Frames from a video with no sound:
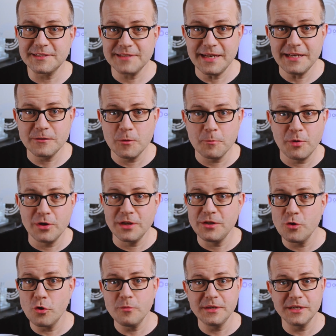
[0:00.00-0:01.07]
take the
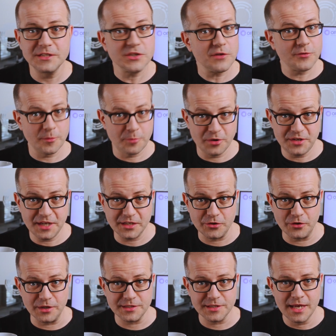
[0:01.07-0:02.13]
polynomials of the
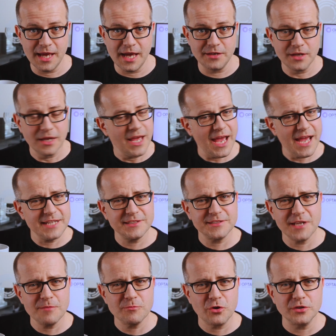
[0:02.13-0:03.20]
predictors and add
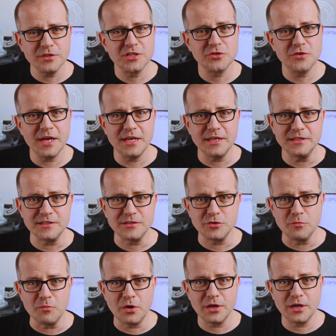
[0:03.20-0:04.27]
some constraints to
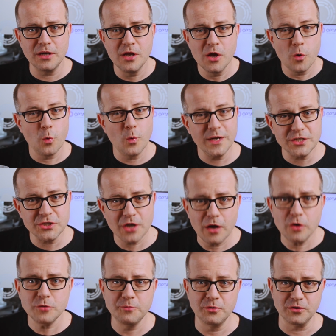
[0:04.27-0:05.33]
model which
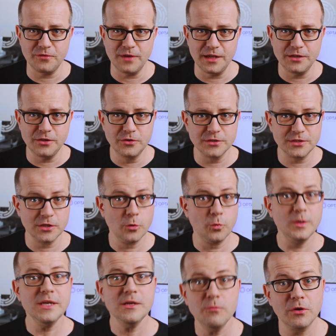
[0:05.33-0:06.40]
output values
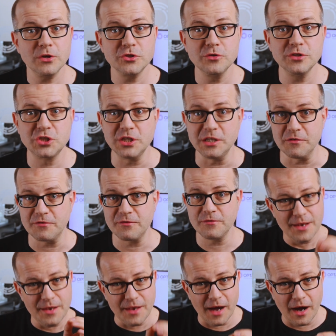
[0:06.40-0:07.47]
we want to achieve.
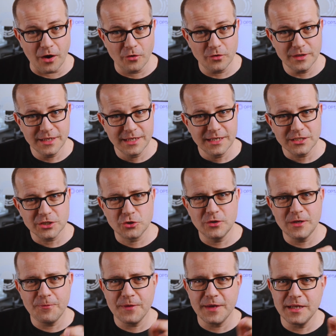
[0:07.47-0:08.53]
Now,
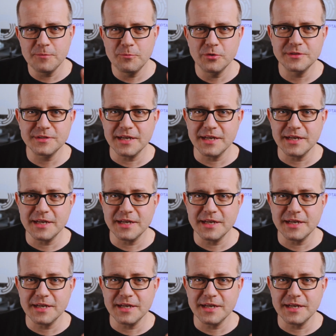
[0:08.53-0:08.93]
treat the inputs